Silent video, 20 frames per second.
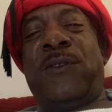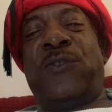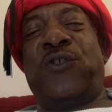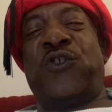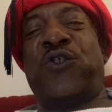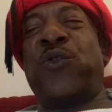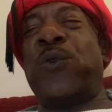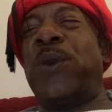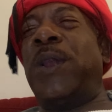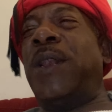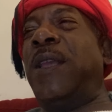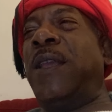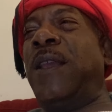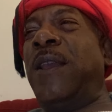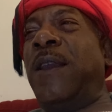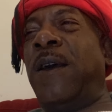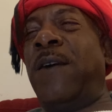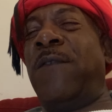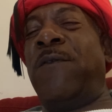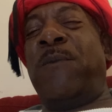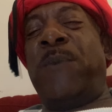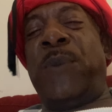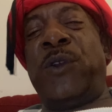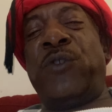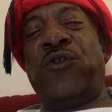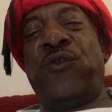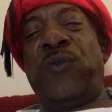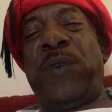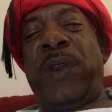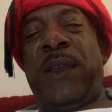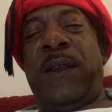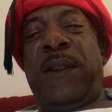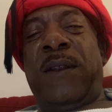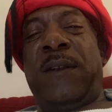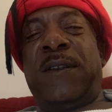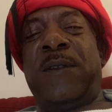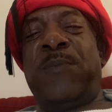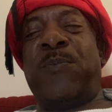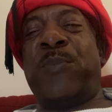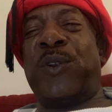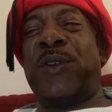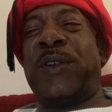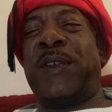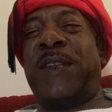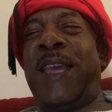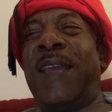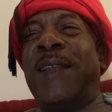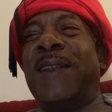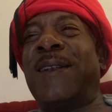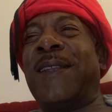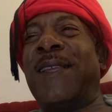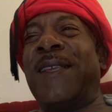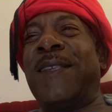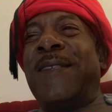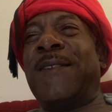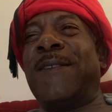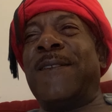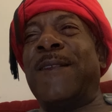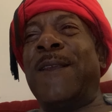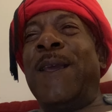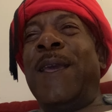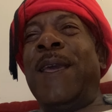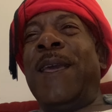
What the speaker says: Treaty of Madrid to protect us.